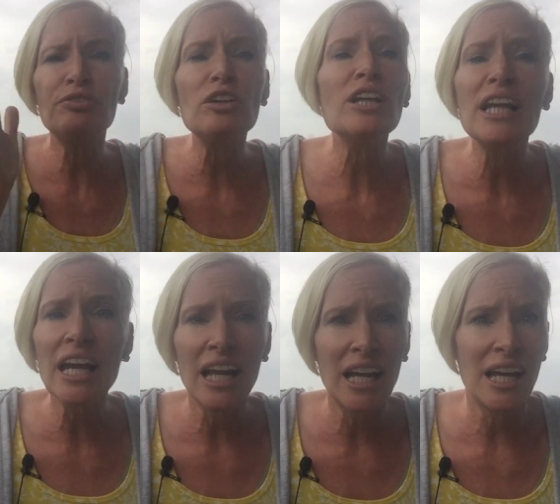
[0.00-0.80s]

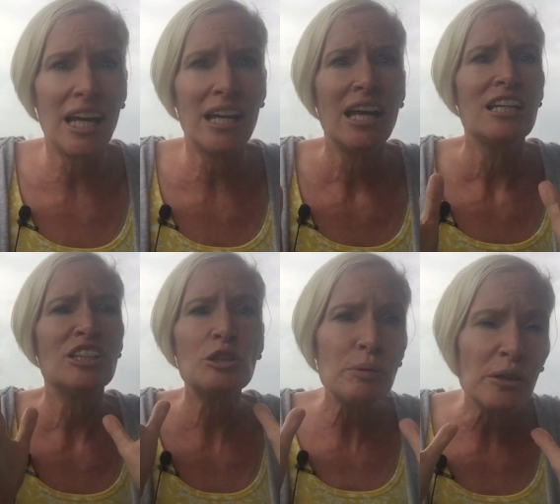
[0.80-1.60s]
fully in
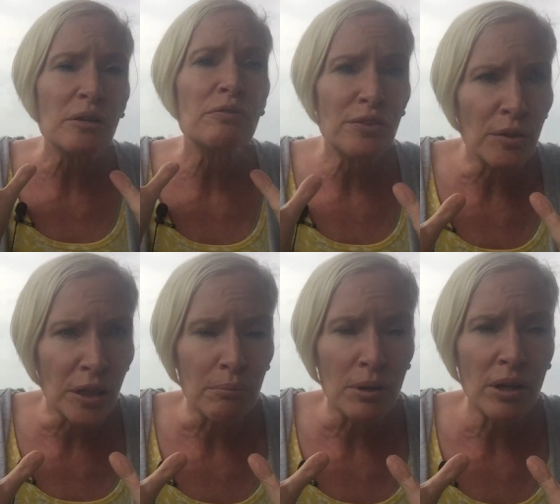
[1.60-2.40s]
spirit
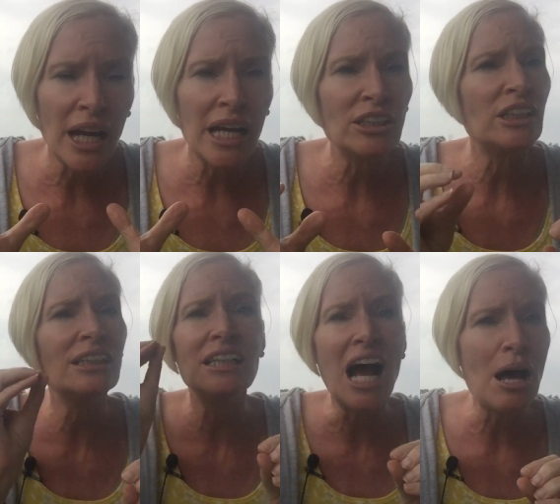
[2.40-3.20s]
form, okay? And
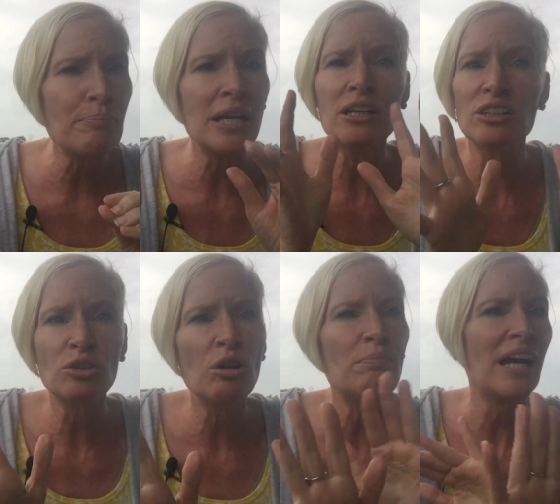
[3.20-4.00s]
she's not being
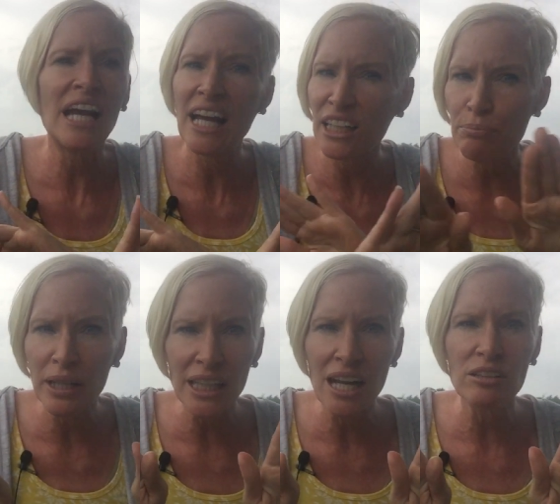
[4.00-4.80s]
controlled by
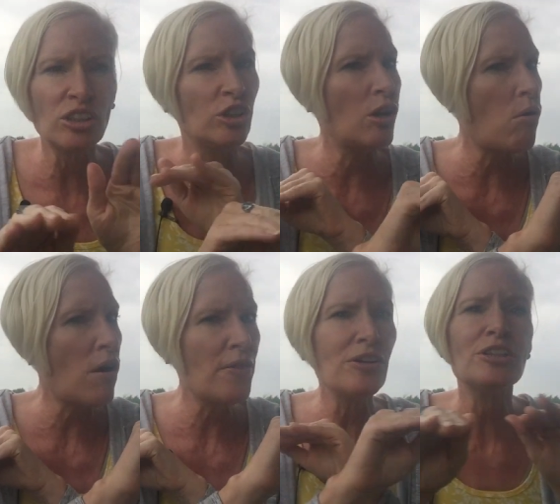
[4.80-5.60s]
anybody else. No
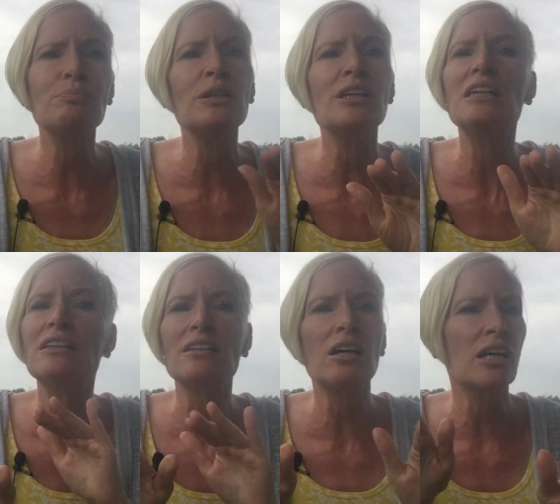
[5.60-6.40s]
other
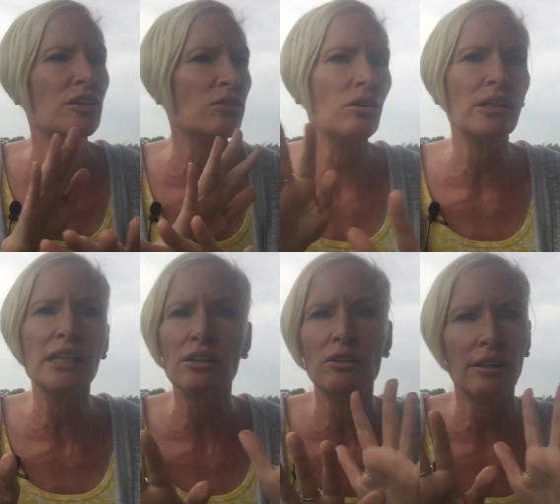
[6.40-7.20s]
spirits are
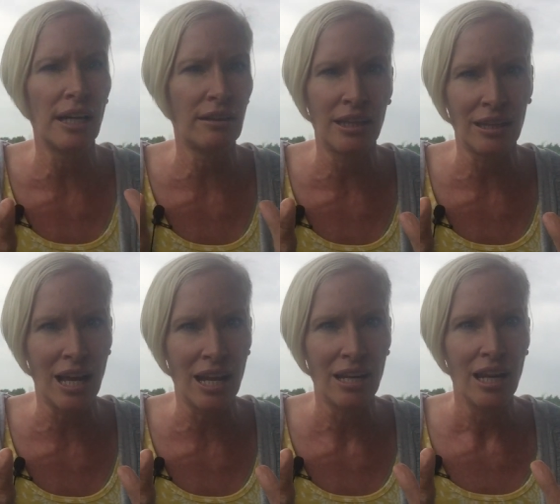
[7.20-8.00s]
controlling her or anything like
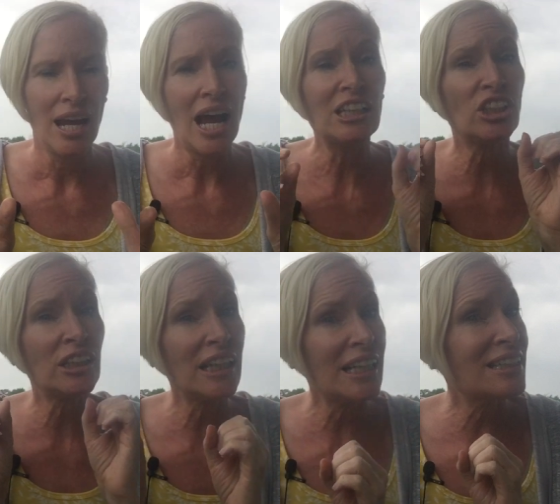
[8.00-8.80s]
that. And
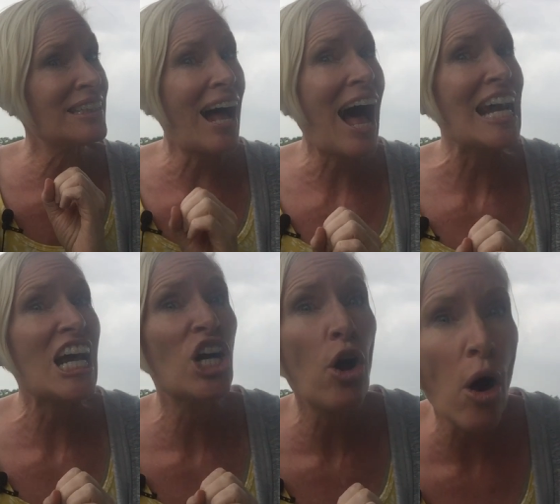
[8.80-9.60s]
she is not
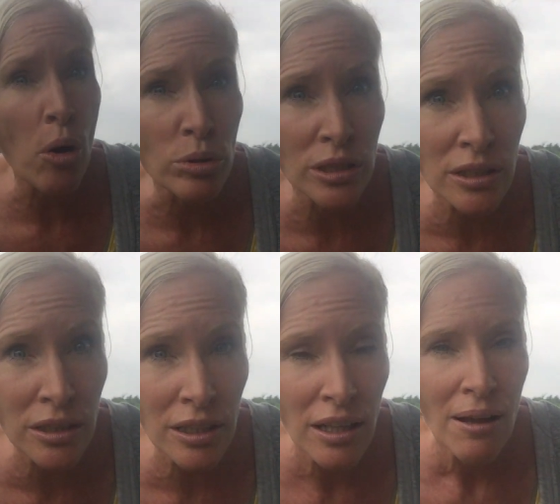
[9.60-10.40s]
a
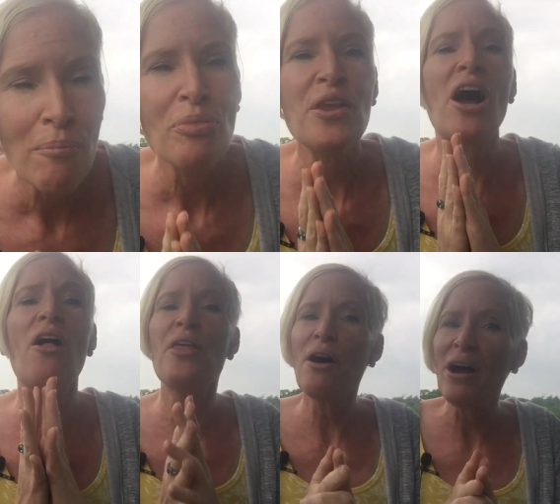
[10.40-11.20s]
ghost.
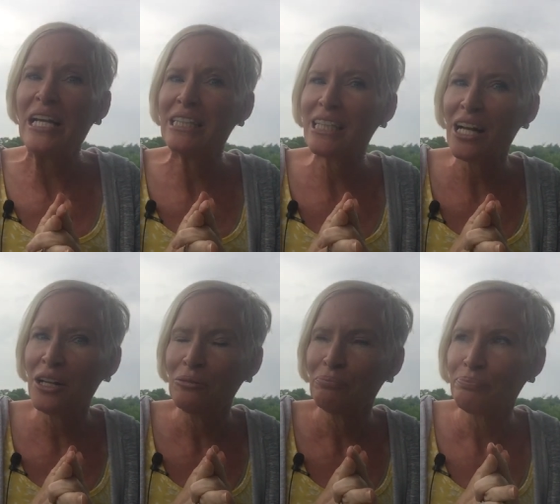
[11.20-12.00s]
Although I can
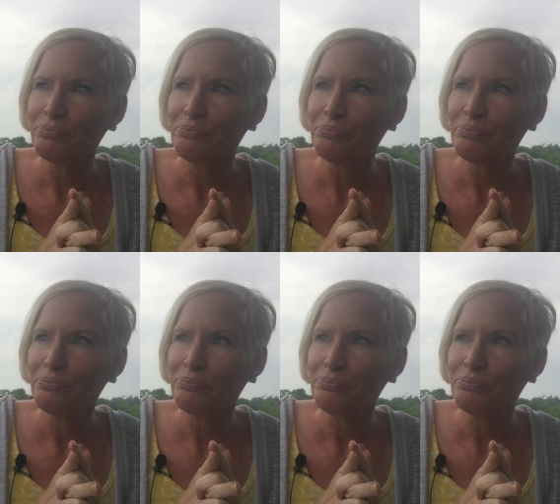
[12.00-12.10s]
tell